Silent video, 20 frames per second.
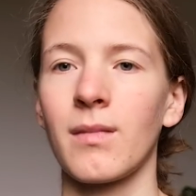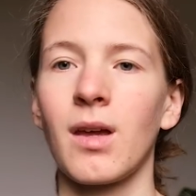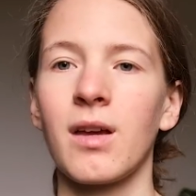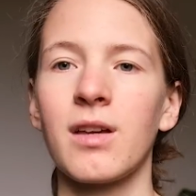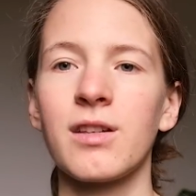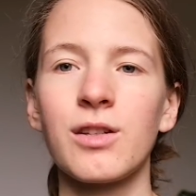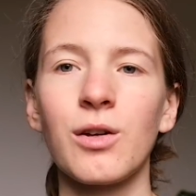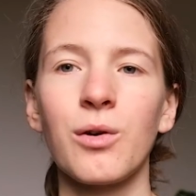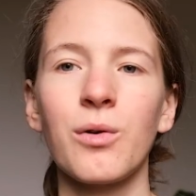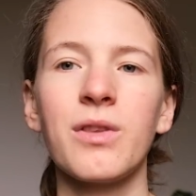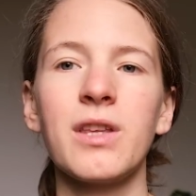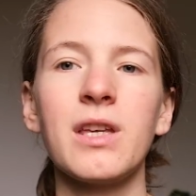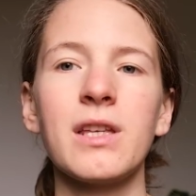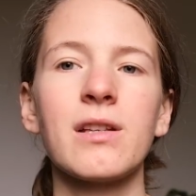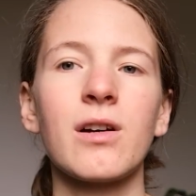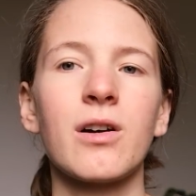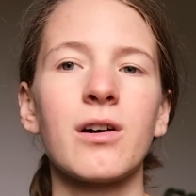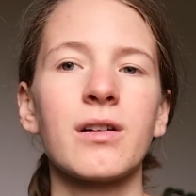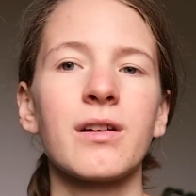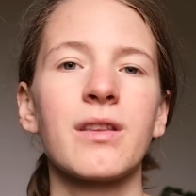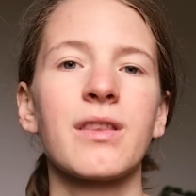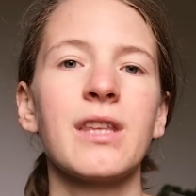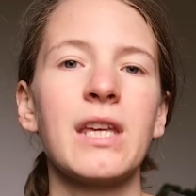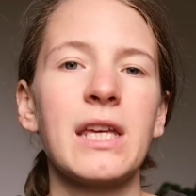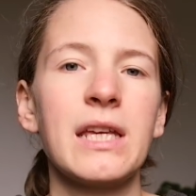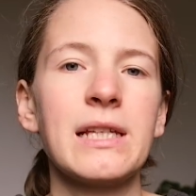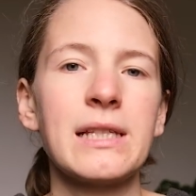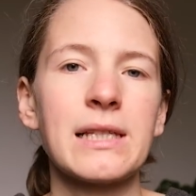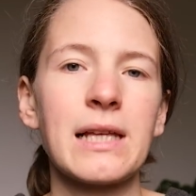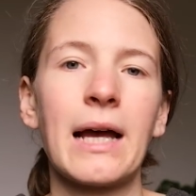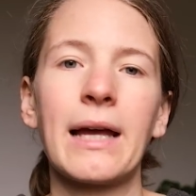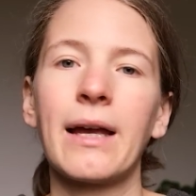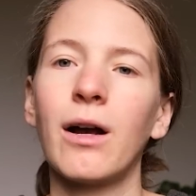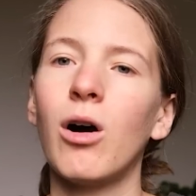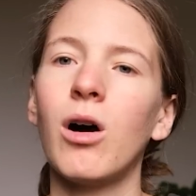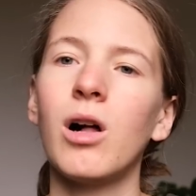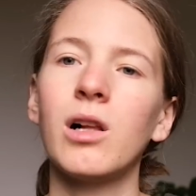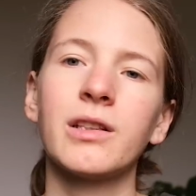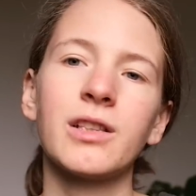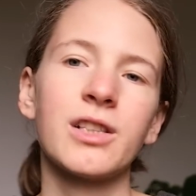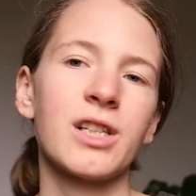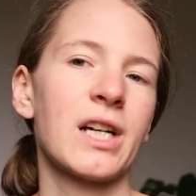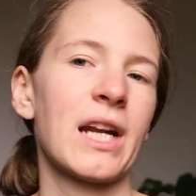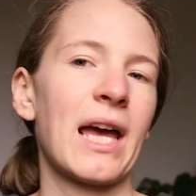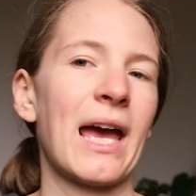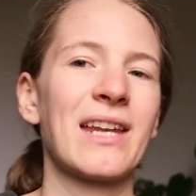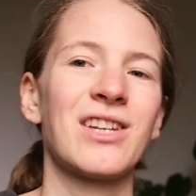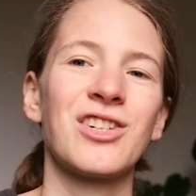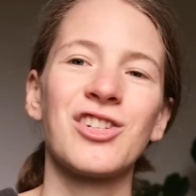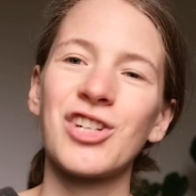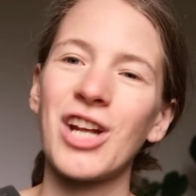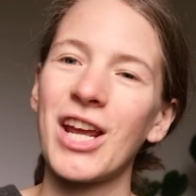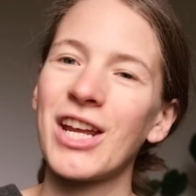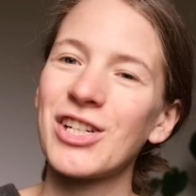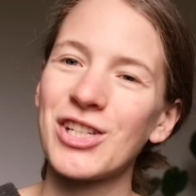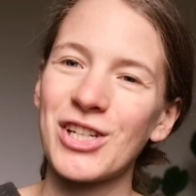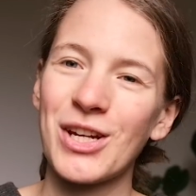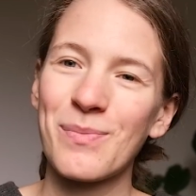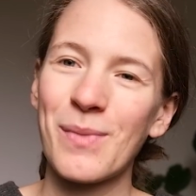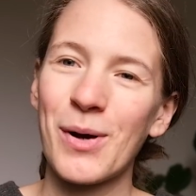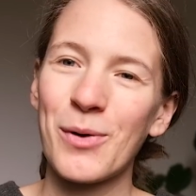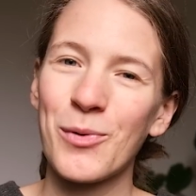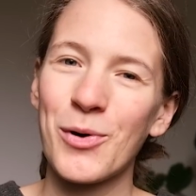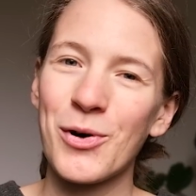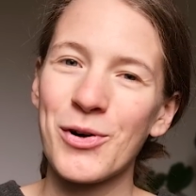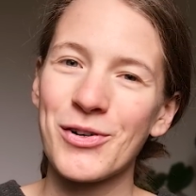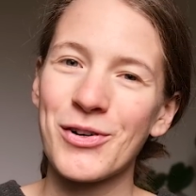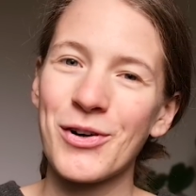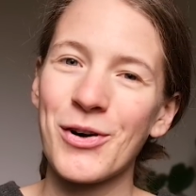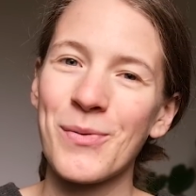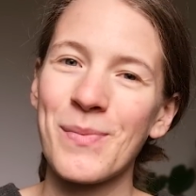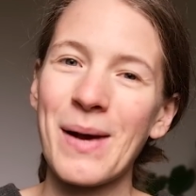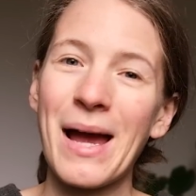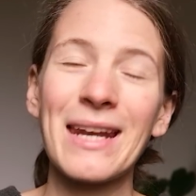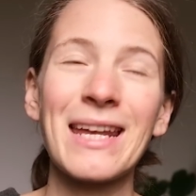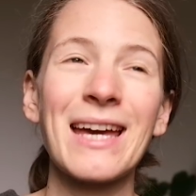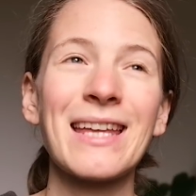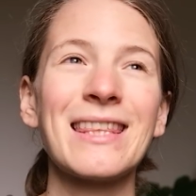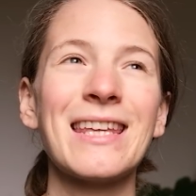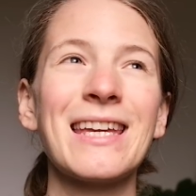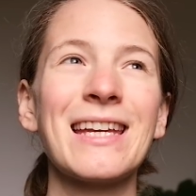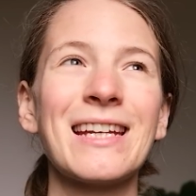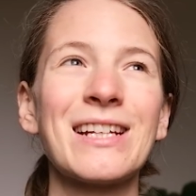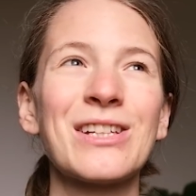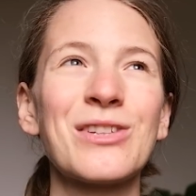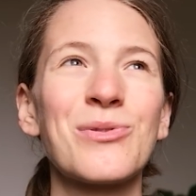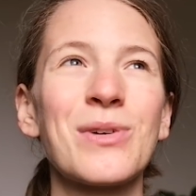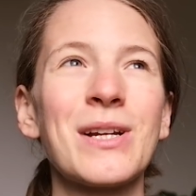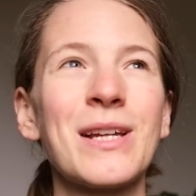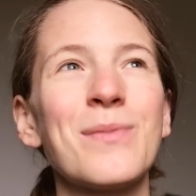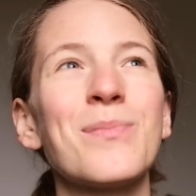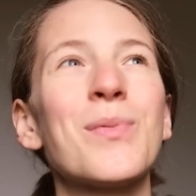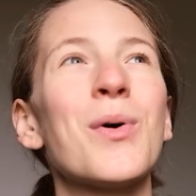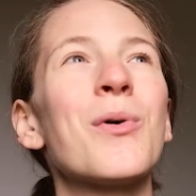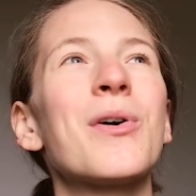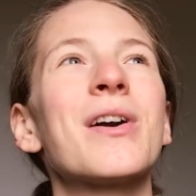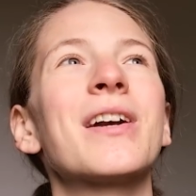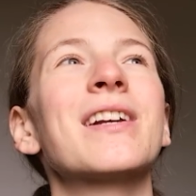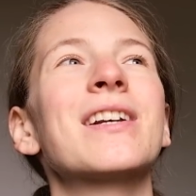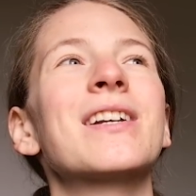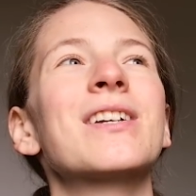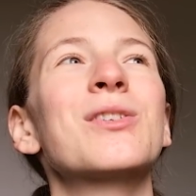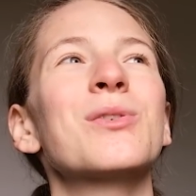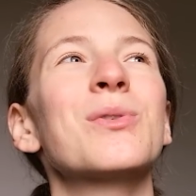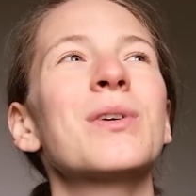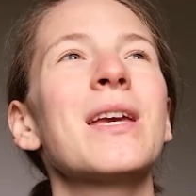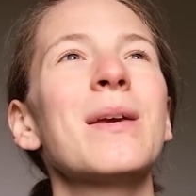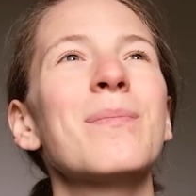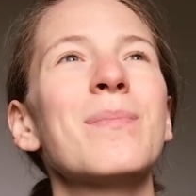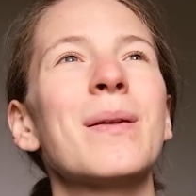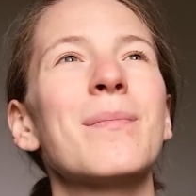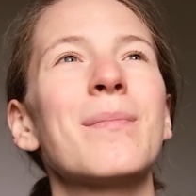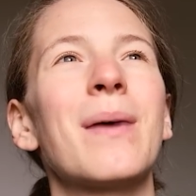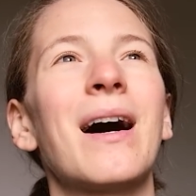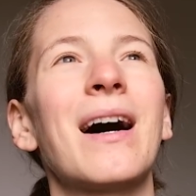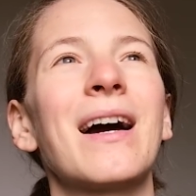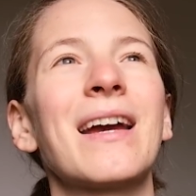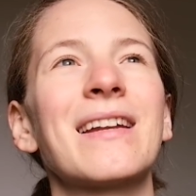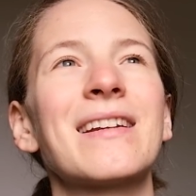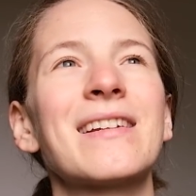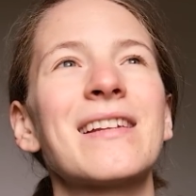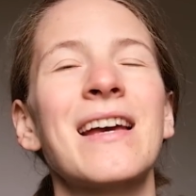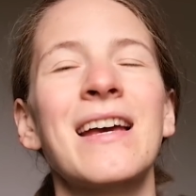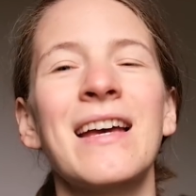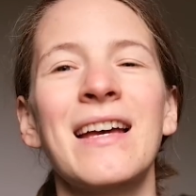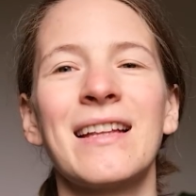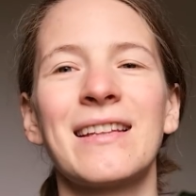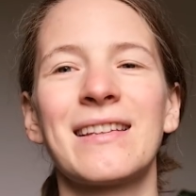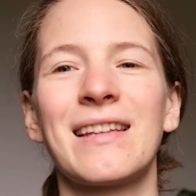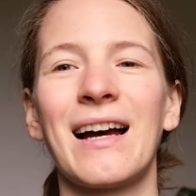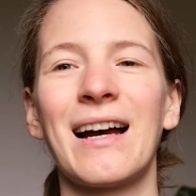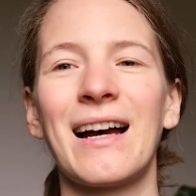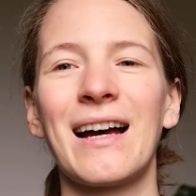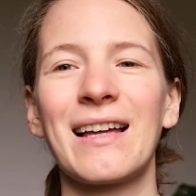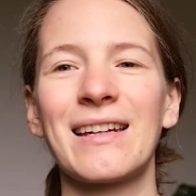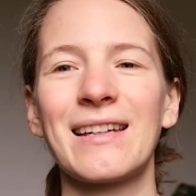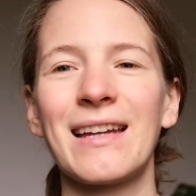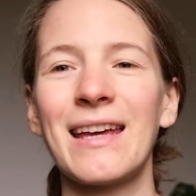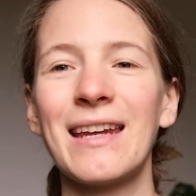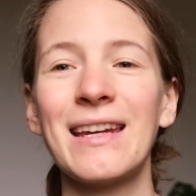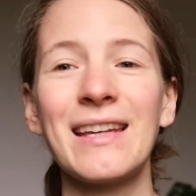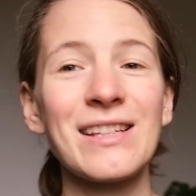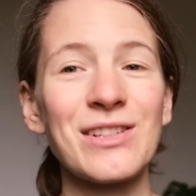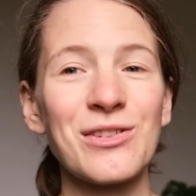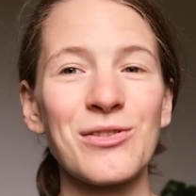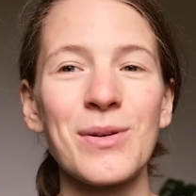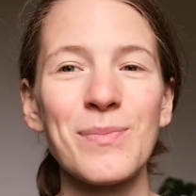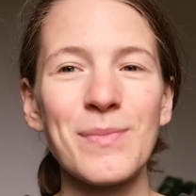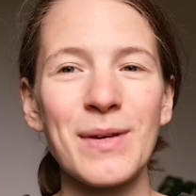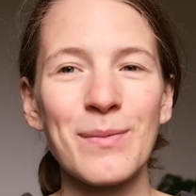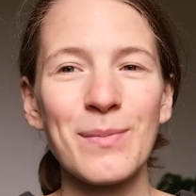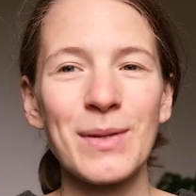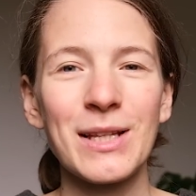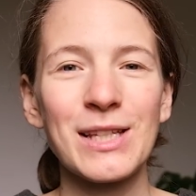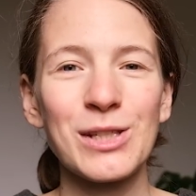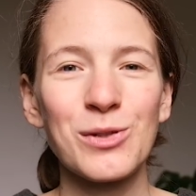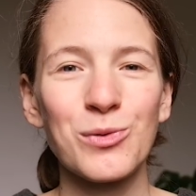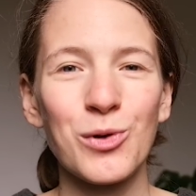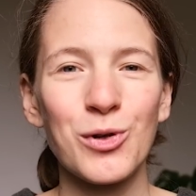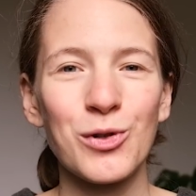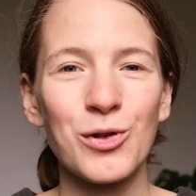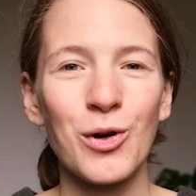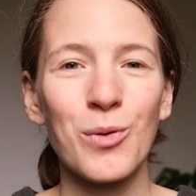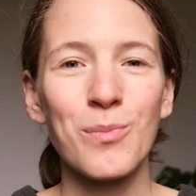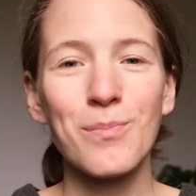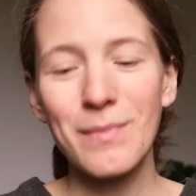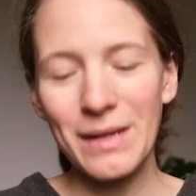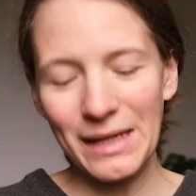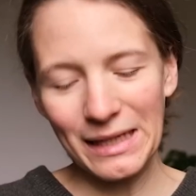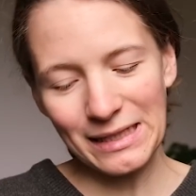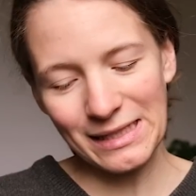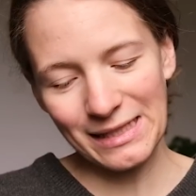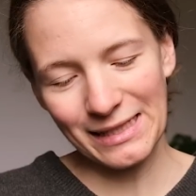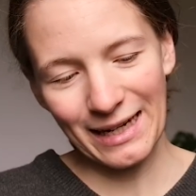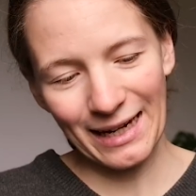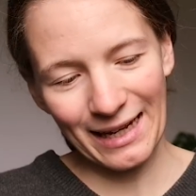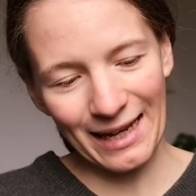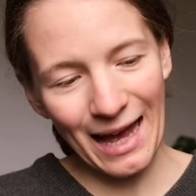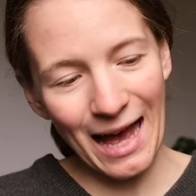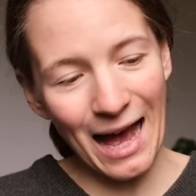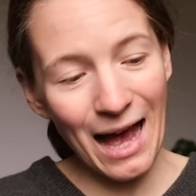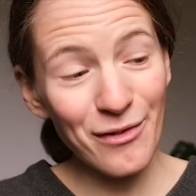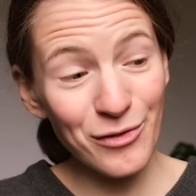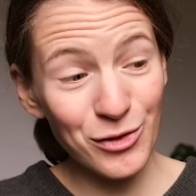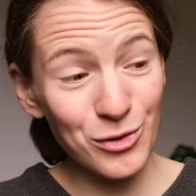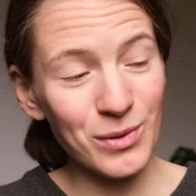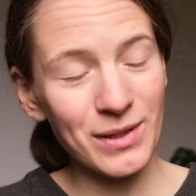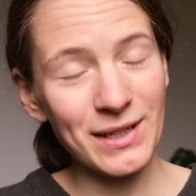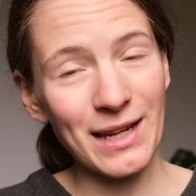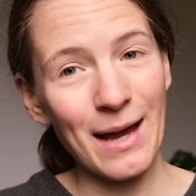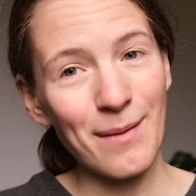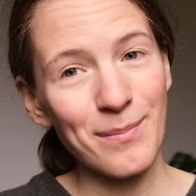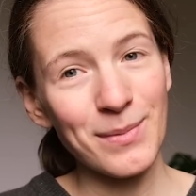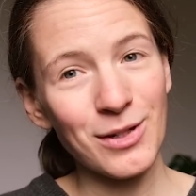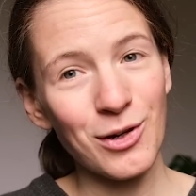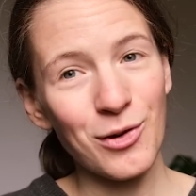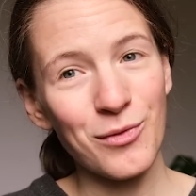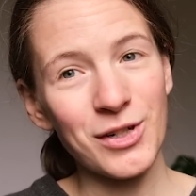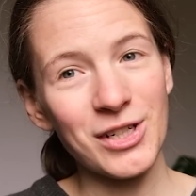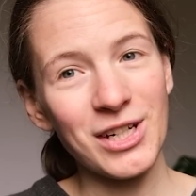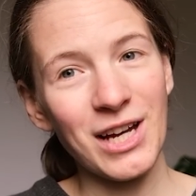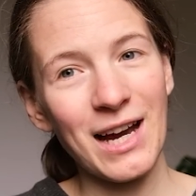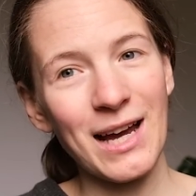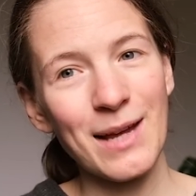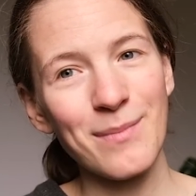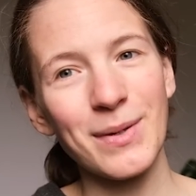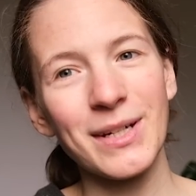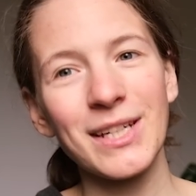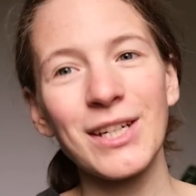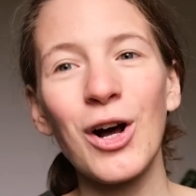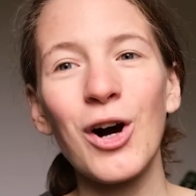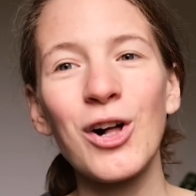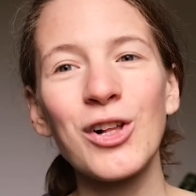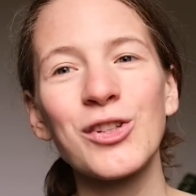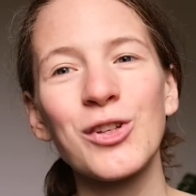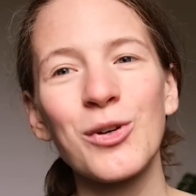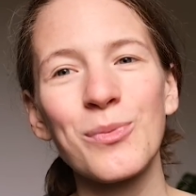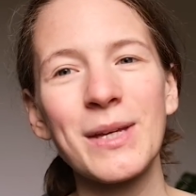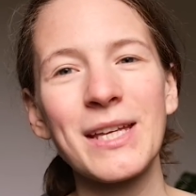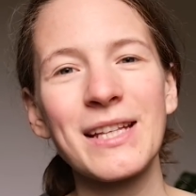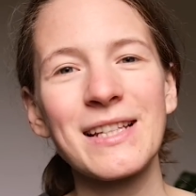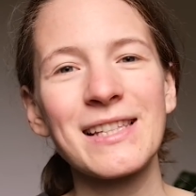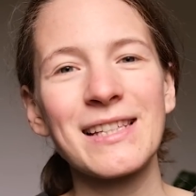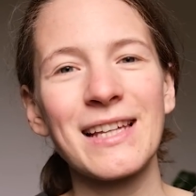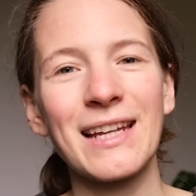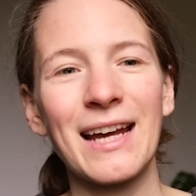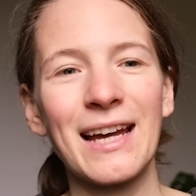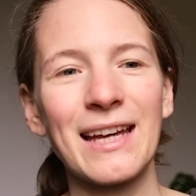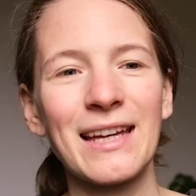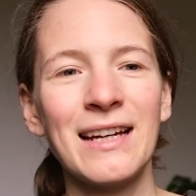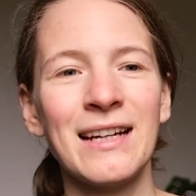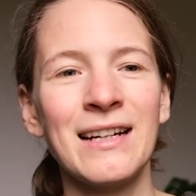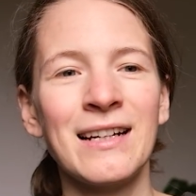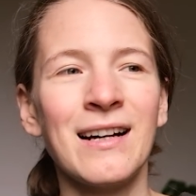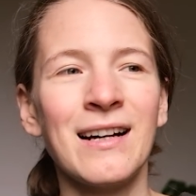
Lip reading: So these are the things I altered and changed in my wardrobe, and I think it's really important to keep in mind that an extreme minimalist wardrobe means that I have to adapt over time, but it also means that I